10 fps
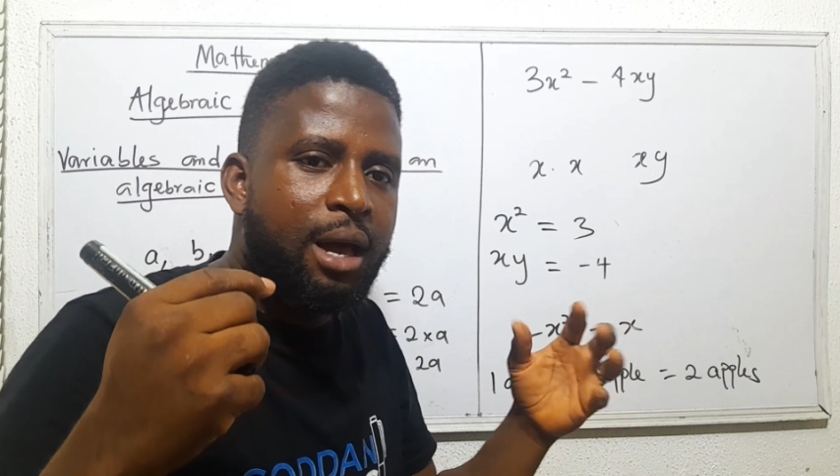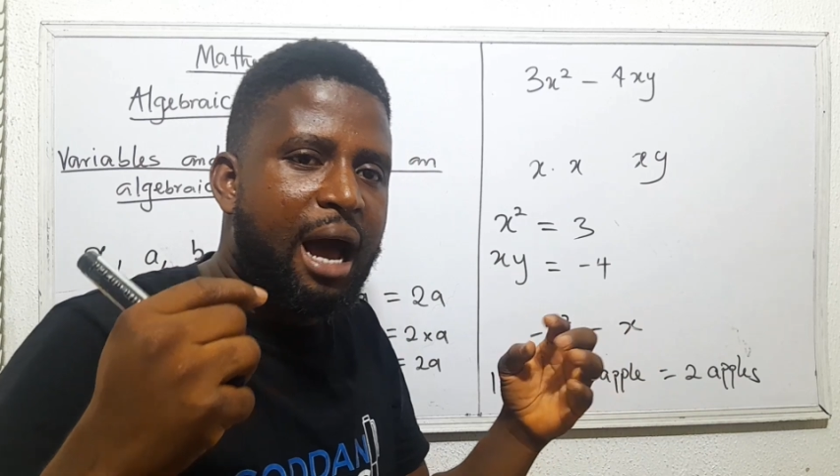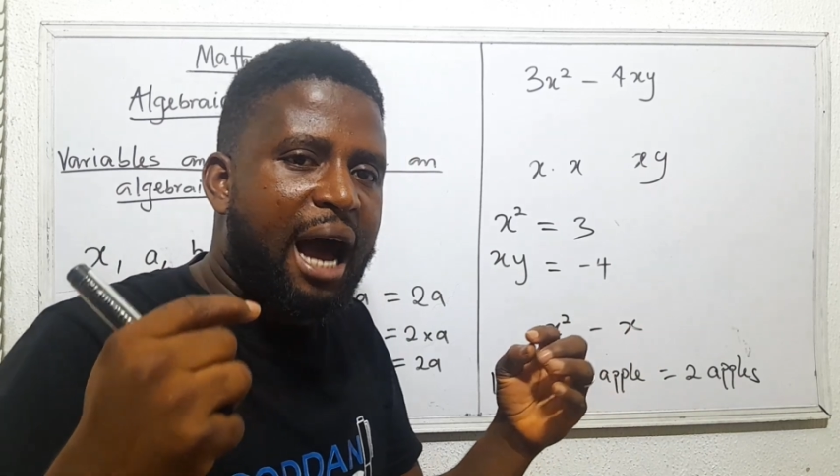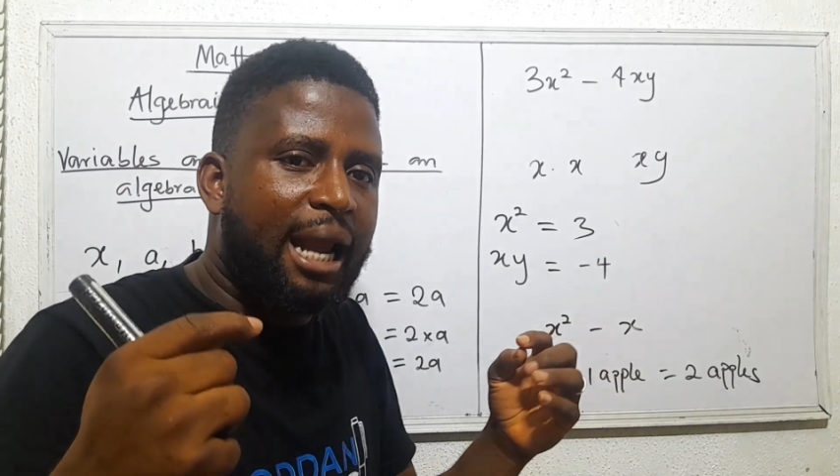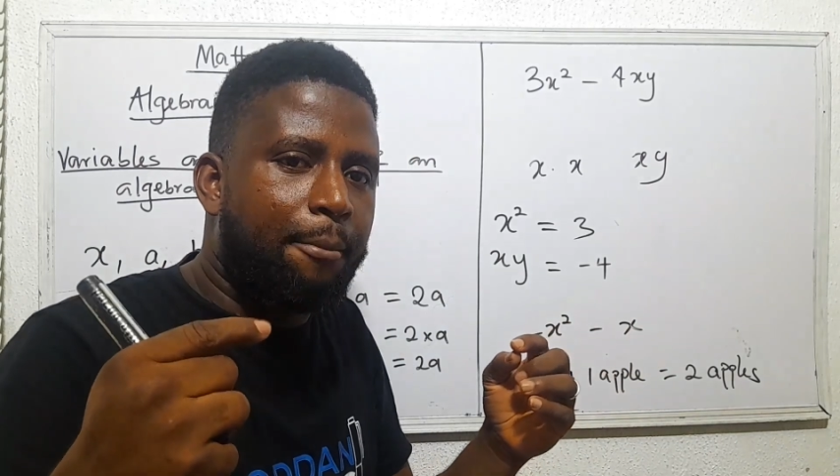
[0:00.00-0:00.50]

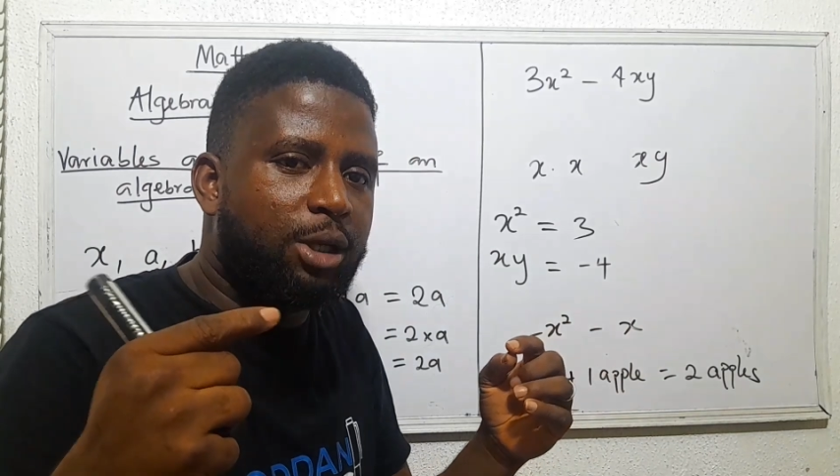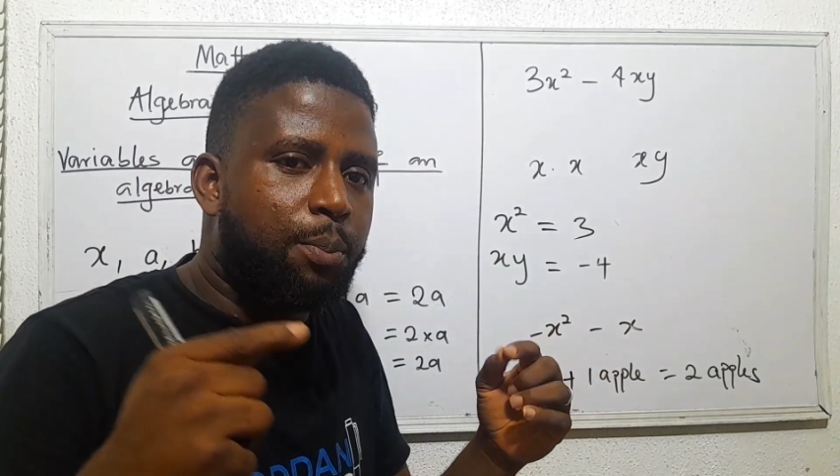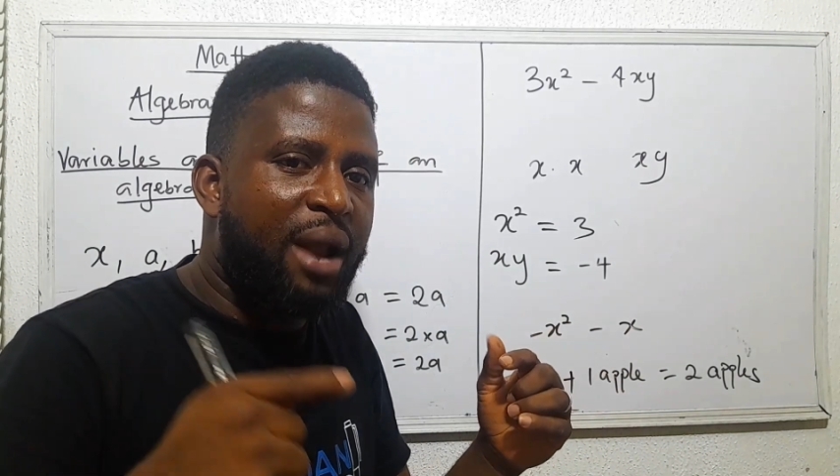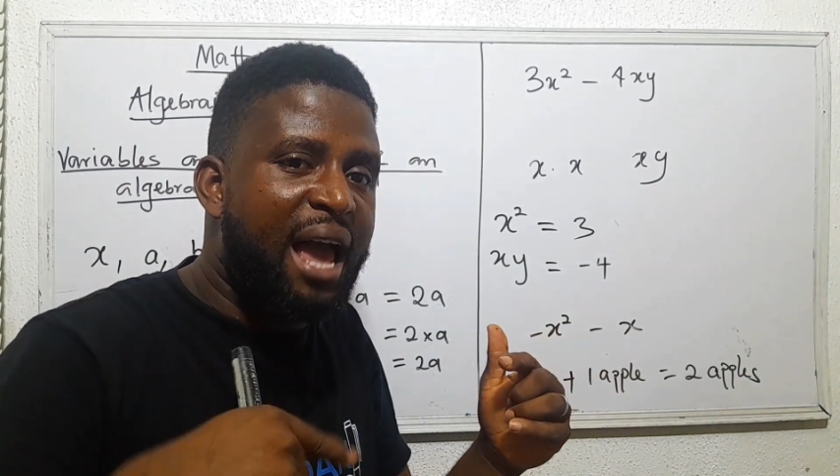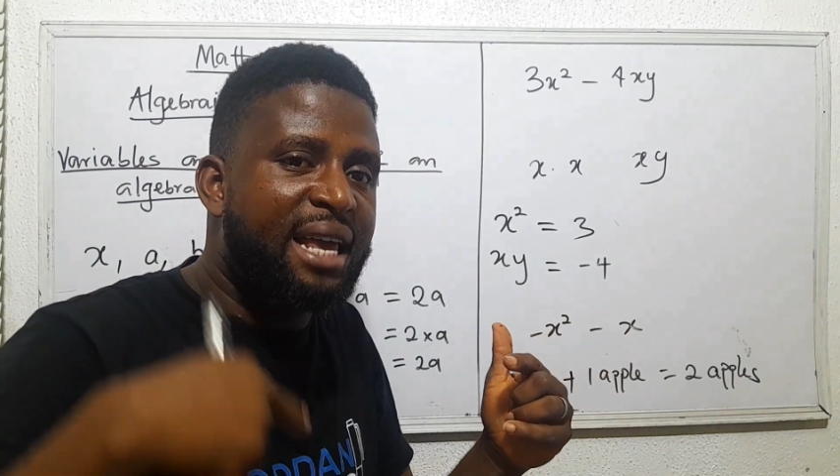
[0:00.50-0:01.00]
and I'm
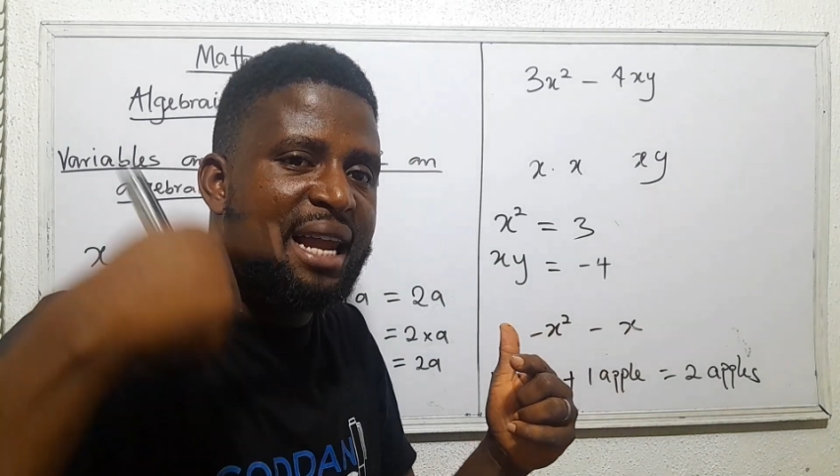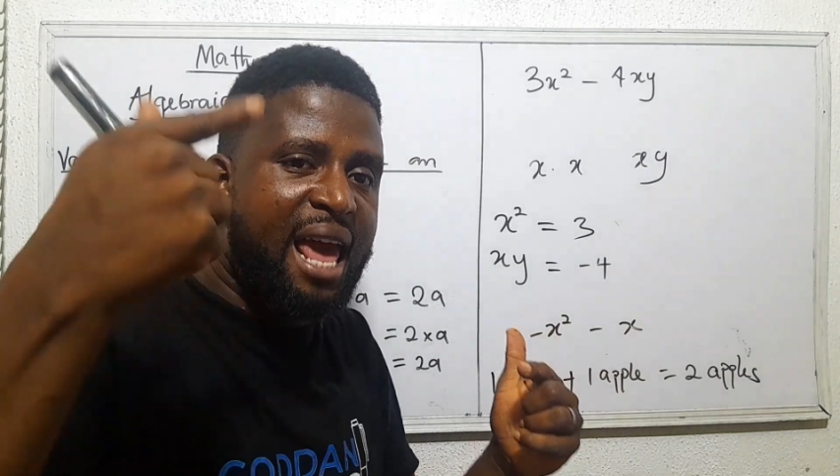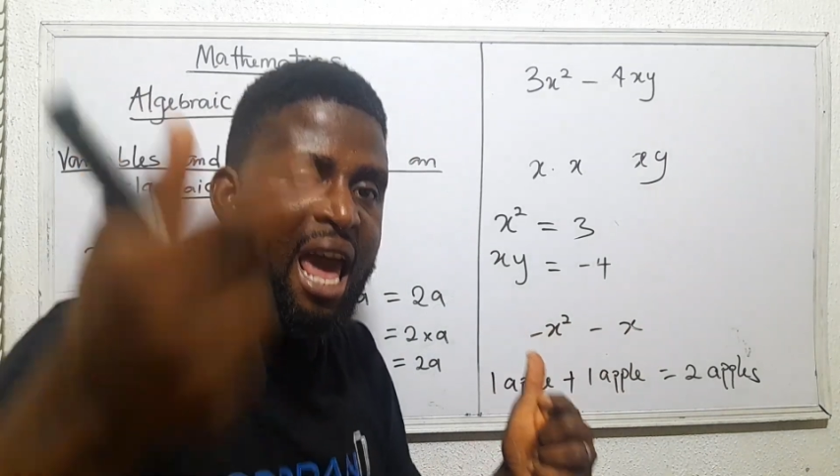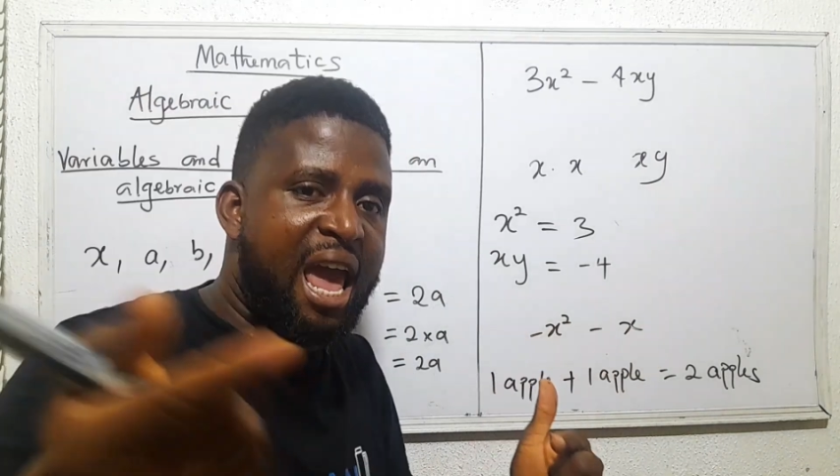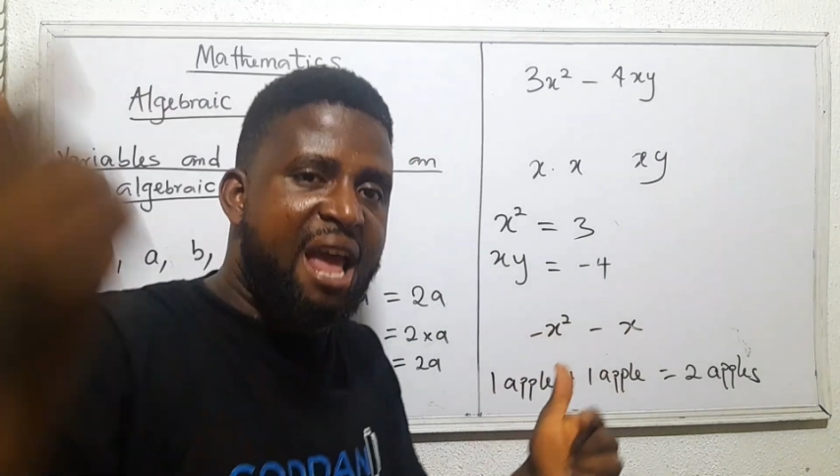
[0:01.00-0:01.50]
multiplying
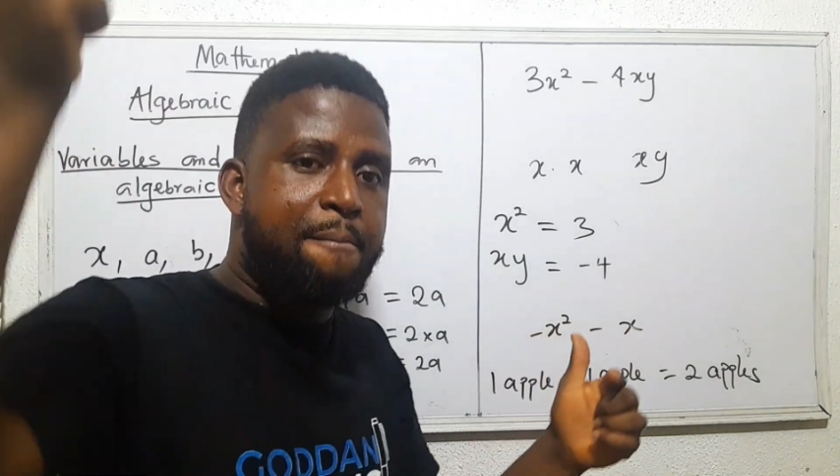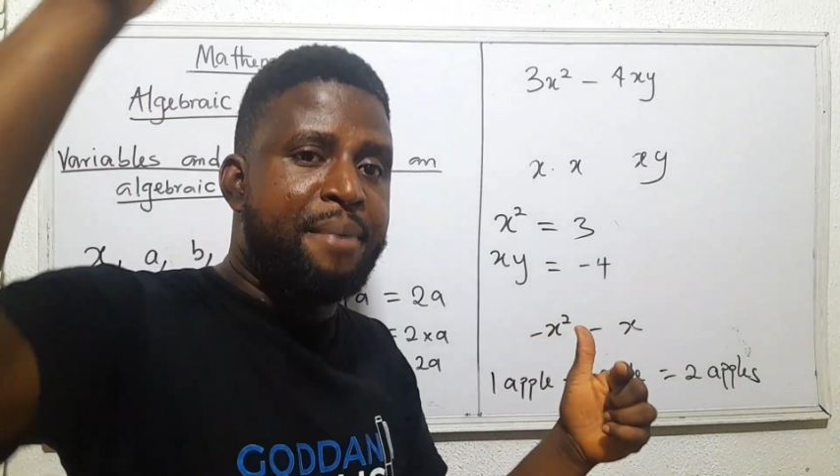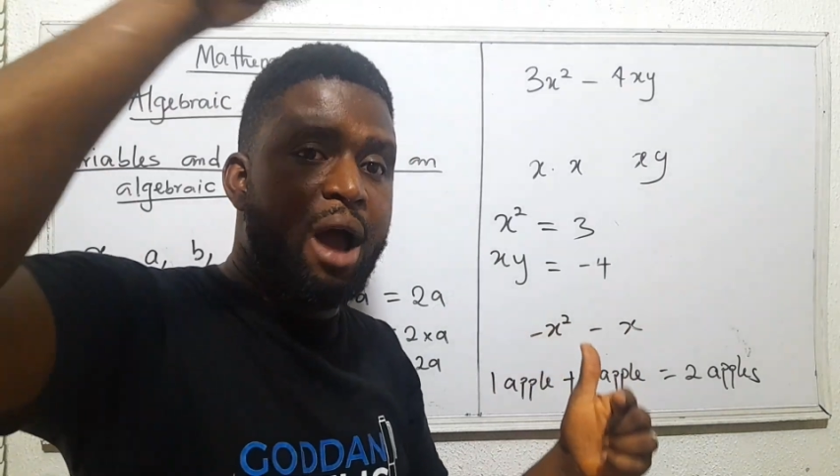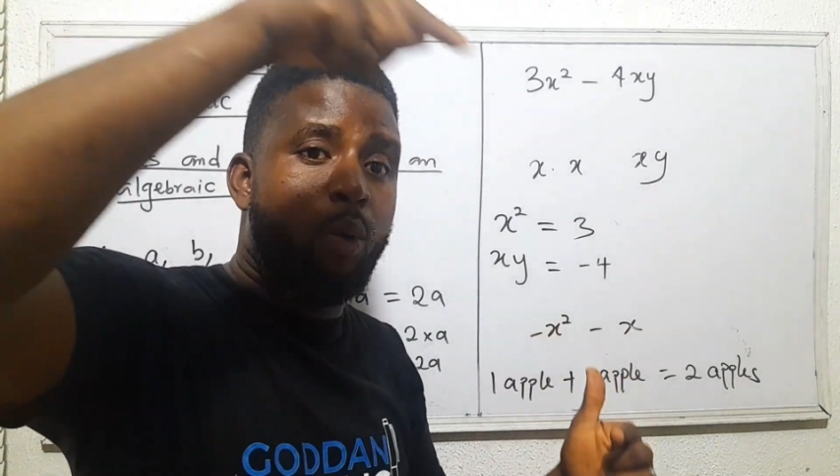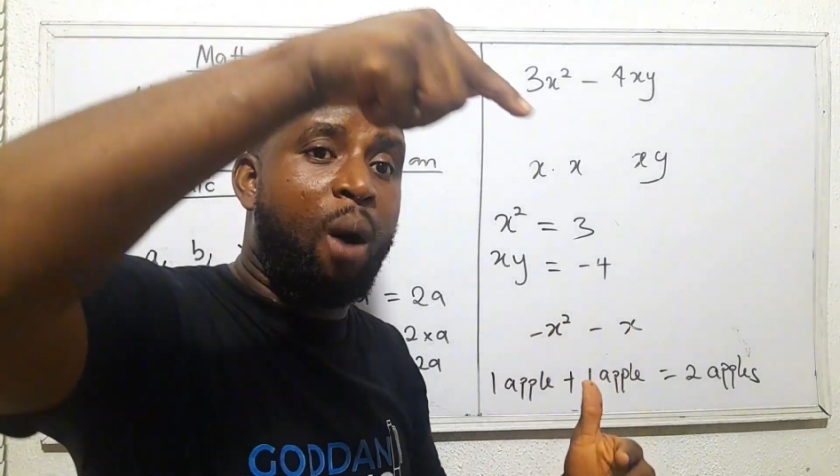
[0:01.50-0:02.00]
a
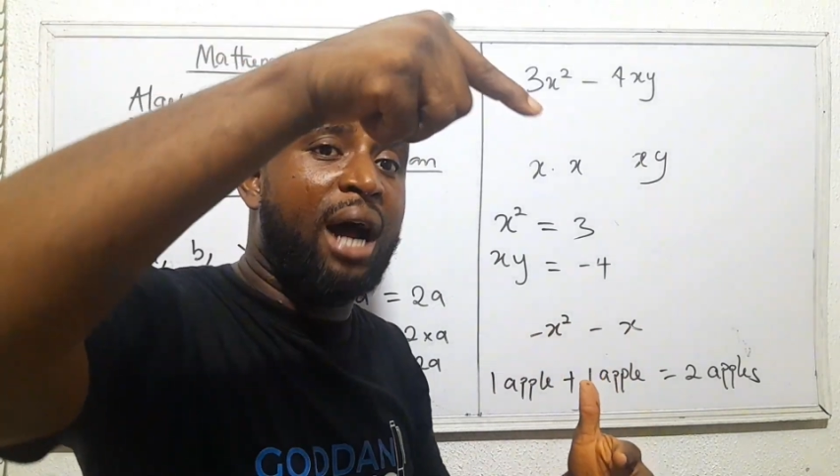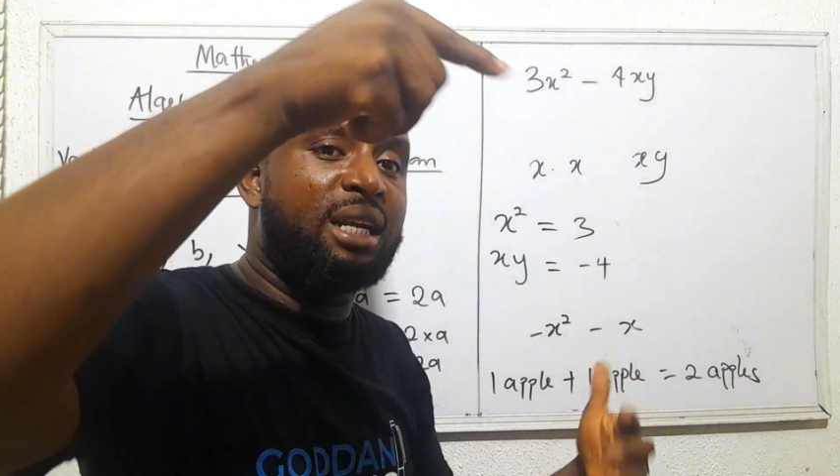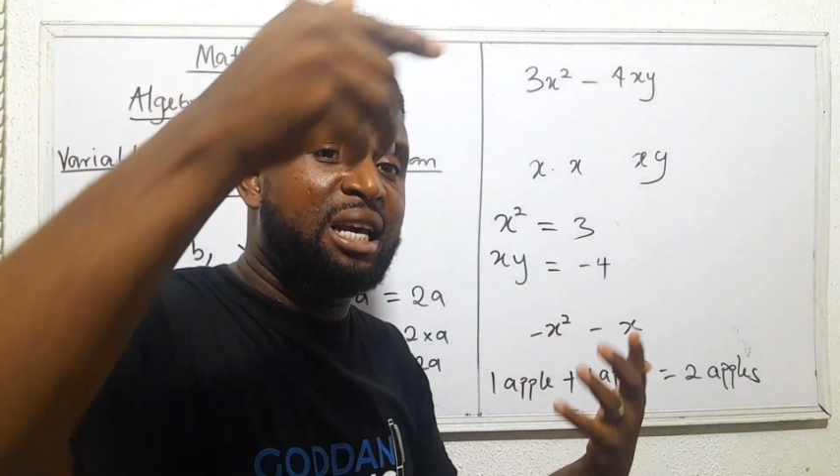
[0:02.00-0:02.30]
by 1,